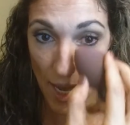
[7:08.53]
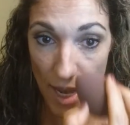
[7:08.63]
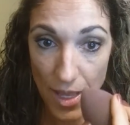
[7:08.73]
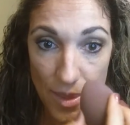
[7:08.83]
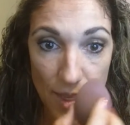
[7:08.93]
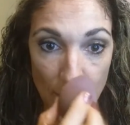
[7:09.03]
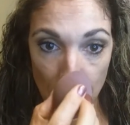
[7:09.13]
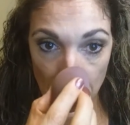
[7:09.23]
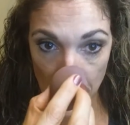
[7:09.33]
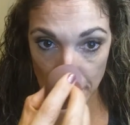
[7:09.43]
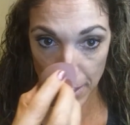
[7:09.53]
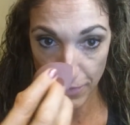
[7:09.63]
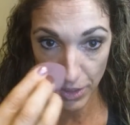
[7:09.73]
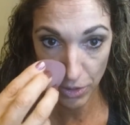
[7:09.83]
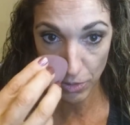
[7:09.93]
and there and
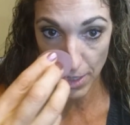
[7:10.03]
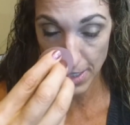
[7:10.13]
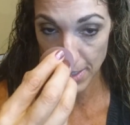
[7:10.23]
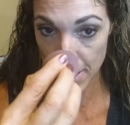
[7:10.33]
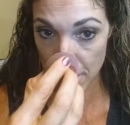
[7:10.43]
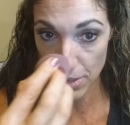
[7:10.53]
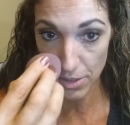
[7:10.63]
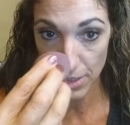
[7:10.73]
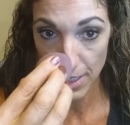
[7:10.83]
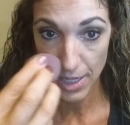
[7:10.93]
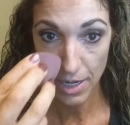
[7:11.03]
even across here